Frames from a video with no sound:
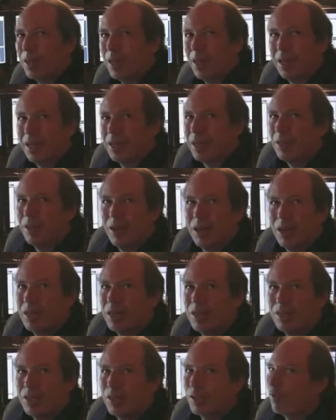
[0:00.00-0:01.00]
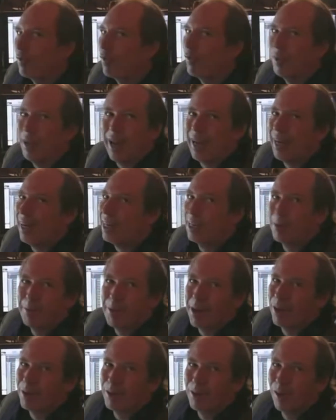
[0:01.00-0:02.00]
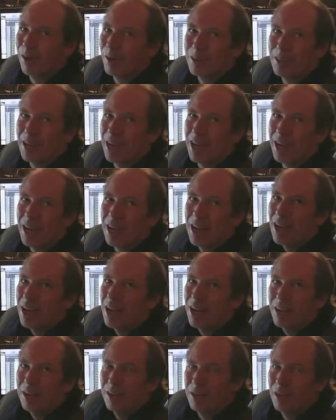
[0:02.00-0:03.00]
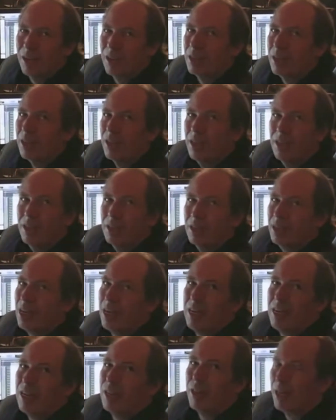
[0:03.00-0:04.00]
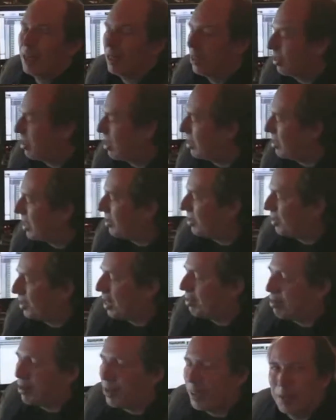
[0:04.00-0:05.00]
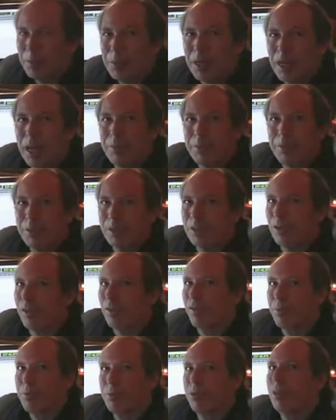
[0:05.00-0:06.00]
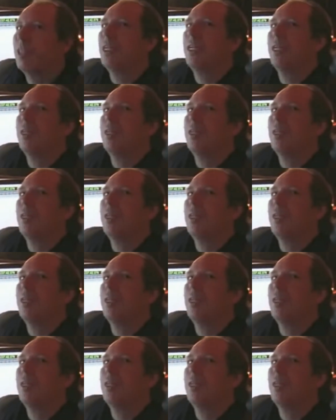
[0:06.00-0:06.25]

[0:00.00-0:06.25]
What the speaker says: here, and you're just flailing about all day, and anything, yes, everything becomes a sort of a pretty